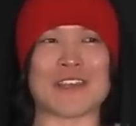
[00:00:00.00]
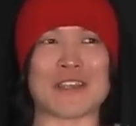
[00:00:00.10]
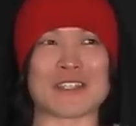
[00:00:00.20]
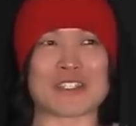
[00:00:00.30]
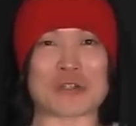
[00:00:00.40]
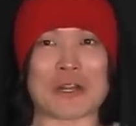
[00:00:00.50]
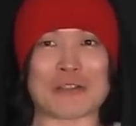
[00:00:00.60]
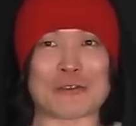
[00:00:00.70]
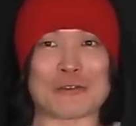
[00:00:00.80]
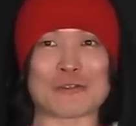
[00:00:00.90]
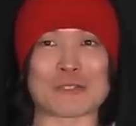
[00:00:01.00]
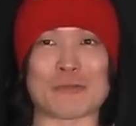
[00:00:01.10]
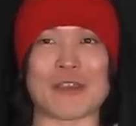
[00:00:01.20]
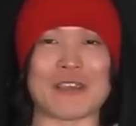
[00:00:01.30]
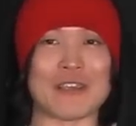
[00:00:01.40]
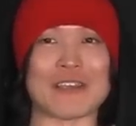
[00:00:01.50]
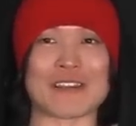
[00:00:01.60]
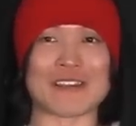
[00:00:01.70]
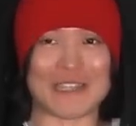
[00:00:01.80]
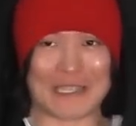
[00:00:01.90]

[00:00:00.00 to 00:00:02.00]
they tried to speak in